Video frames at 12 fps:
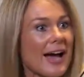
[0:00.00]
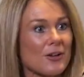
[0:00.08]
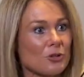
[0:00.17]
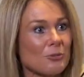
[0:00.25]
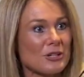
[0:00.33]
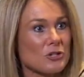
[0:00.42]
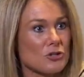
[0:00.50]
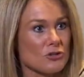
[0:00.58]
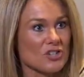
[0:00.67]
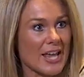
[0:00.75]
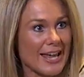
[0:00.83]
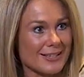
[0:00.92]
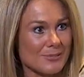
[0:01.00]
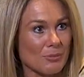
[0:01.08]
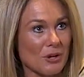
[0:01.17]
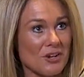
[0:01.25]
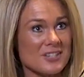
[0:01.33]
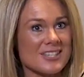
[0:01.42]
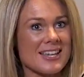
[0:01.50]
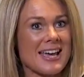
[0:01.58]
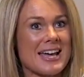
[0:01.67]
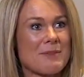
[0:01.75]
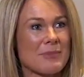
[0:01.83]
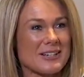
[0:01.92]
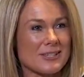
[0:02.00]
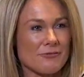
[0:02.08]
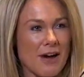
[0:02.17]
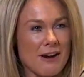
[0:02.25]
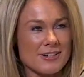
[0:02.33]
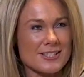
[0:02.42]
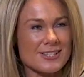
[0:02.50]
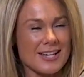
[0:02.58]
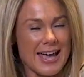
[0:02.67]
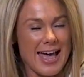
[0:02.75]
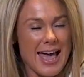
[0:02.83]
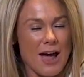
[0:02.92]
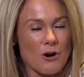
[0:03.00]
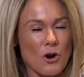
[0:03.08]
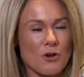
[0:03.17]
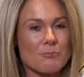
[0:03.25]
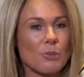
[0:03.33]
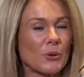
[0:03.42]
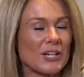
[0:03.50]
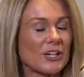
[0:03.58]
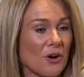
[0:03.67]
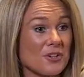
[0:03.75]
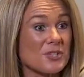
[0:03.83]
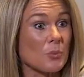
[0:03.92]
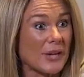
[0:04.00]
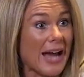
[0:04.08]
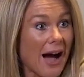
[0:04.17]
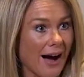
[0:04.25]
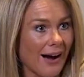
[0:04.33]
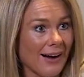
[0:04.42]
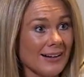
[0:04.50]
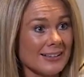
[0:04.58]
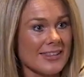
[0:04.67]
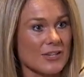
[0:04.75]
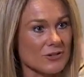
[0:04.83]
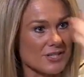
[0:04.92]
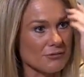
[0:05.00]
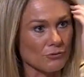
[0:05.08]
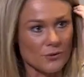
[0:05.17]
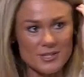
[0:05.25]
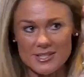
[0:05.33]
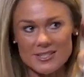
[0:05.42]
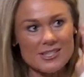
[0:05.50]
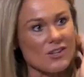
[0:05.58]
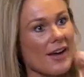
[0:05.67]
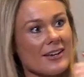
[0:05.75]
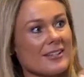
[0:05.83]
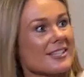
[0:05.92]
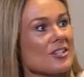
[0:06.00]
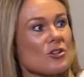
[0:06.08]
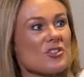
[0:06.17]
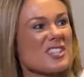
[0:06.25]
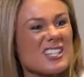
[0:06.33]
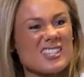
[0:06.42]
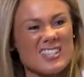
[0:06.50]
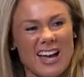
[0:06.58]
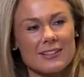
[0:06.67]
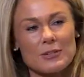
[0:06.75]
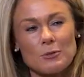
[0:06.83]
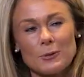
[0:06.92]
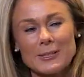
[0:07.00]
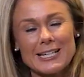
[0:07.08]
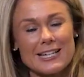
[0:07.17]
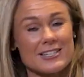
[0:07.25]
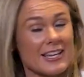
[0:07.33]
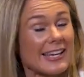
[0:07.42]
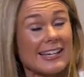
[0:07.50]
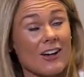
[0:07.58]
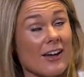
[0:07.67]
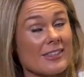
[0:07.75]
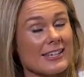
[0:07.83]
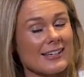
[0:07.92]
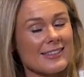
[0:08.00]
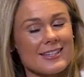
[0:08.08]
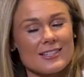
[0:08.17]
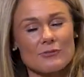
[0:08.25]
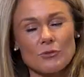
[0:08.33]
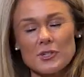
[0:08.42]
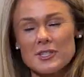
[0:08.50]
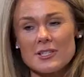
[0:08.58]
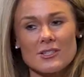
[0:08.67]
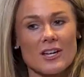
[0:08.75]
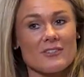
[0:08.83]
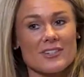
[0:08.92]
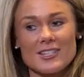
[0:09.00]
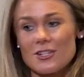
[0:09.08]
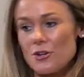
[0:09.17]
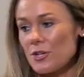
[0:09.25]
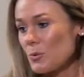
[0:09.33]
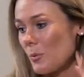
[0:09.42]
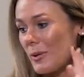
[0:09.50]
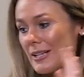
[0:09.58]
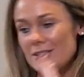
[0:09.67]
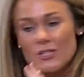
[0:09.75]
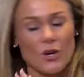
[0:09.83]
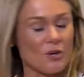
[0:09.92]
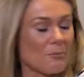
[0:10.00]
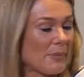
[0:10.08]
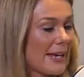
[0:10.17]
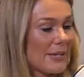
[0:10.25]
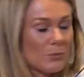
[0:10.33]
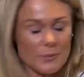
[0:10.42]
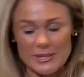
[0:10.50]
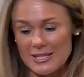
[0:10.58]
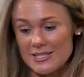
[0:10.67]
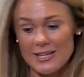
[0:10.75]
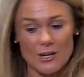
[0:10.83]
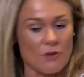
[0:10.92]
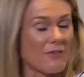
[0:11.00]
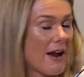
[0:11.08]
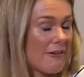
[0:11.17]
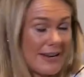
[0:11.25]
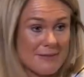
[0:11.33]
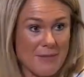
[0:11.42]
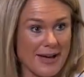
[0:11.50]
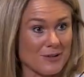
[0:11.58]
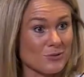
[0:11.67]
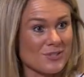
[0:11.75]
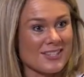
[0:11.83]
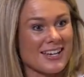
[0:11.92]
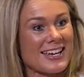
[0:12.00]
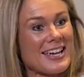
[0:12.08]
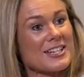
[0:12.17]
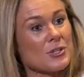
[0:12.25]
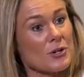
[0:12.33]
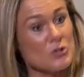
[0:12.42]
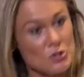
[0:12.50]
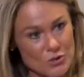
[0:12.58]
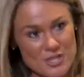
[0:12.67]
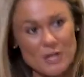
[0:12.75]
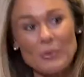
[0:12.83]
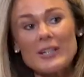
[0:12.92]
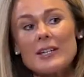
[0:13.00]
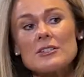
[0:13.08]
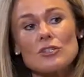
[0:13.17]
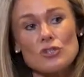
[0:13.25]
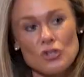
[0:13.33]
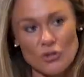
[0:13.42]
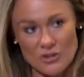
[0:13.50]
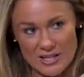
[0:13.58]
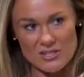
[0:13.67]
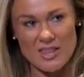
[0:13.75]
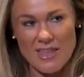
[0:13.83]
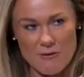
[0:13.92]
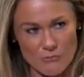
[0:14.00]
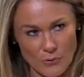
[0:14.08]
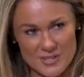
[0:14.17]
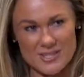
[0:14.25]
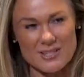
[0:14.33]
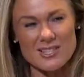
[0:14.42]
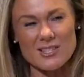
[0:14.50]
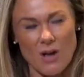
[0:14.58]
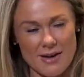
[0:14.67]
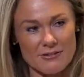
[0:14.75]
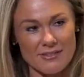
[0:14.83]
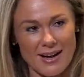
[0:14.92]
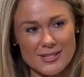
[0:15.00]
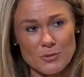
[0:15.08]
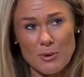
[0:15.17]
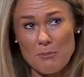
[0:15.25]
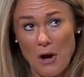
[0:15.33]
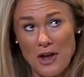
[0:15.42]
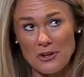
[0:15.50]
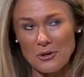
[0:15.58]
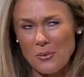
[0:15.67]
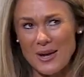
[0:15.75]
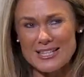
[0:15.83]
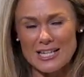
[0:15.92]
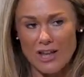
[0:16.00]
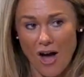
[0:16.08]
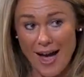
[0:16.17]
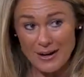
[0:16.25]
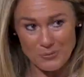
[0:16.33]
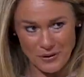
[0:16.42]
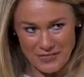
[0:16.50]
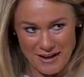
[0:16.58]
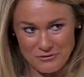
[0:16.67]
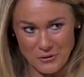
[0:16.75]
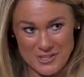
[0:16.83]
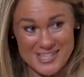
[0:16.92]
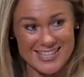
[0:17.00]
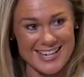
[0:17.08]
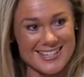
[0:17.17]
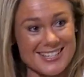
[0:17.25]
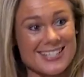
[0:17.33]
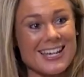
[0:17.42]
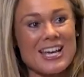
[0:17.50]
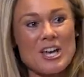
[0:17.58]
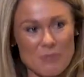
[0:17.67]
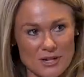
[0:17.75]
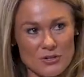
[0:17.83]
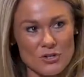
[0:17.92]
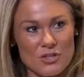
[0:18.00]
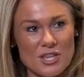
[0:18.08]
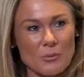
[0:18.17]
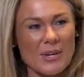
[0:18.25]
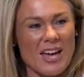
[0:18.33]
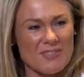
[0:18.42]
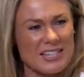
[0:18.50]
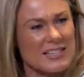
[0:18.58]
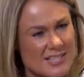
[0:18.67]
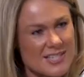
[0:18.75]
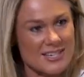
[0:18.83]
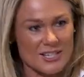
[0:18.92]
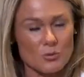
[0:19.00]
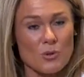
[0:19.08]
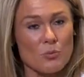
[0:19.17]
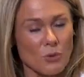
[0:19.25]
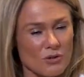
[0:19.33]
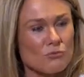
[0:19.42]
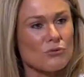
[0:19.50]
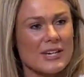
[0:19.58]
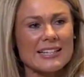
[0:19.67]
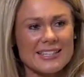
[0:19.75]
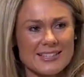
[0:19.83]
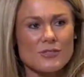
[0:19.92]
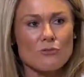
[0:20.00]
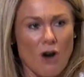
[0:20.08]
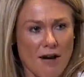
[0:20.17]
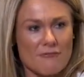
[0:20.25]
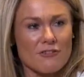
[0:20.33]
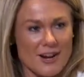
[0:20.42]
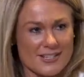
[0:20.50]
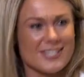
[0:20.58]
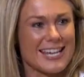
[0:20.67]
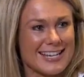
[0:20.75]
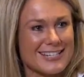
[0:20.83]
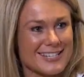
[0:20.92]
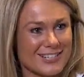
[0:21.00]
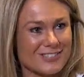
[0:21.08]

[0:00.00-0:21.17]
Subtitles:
can't all be nutrition experts, but as far as our own body goes, we are. There is a voice inside us that knows exactly what we need to eat, I think. There's a voice inside of us that knows when we need to go to bed, when we need to get off our emails. So I do think we need to tune into that voice inside of us. We might not always like what that voice says, but I do think we have an instinct with what really is right for us to eat.